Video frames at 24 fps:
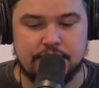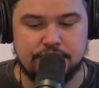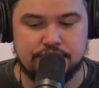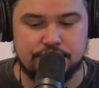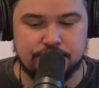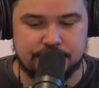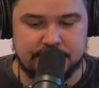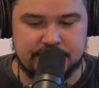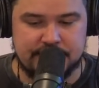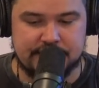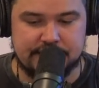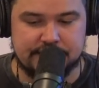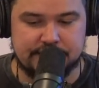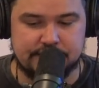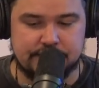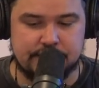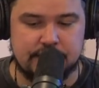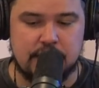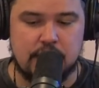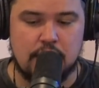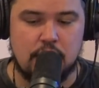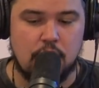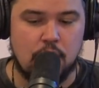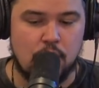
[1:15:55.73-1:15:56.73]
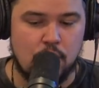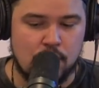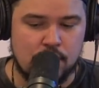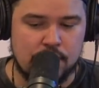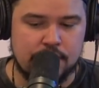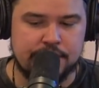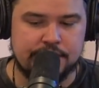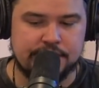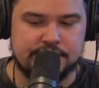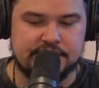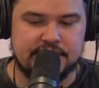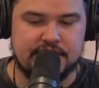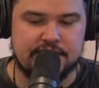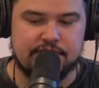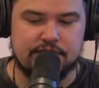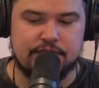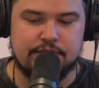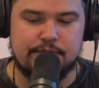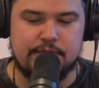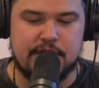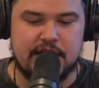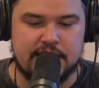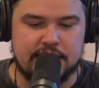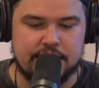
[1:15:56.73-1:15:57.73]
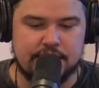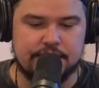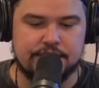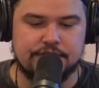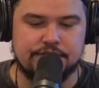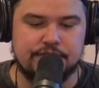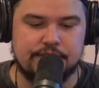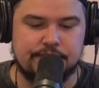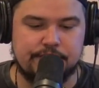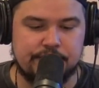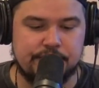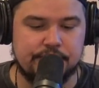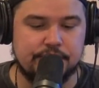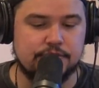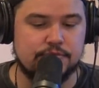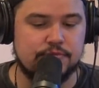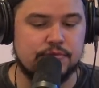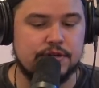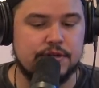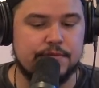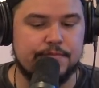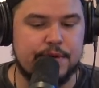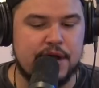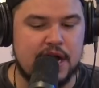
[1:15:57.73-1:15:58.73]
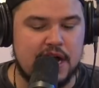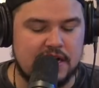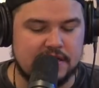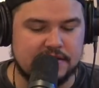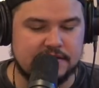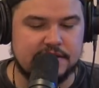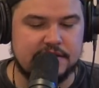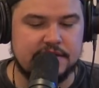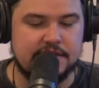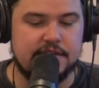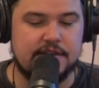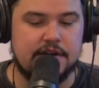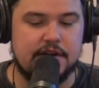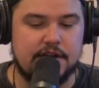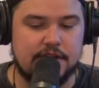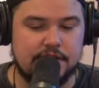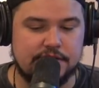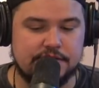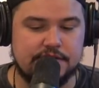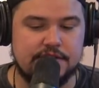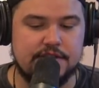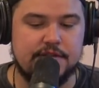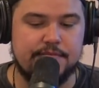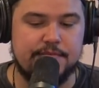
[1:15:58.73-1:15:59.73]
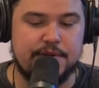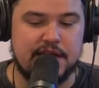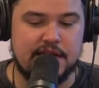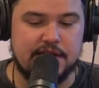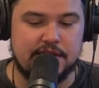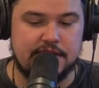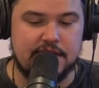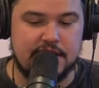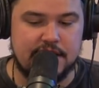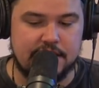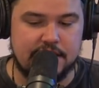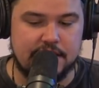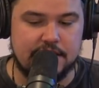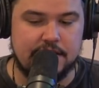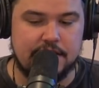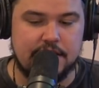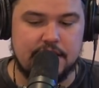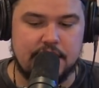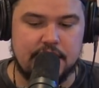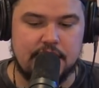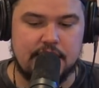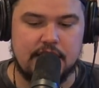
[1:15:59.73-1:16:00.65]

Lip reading: Julius, or the several minor contributors were deposited onto the bandana.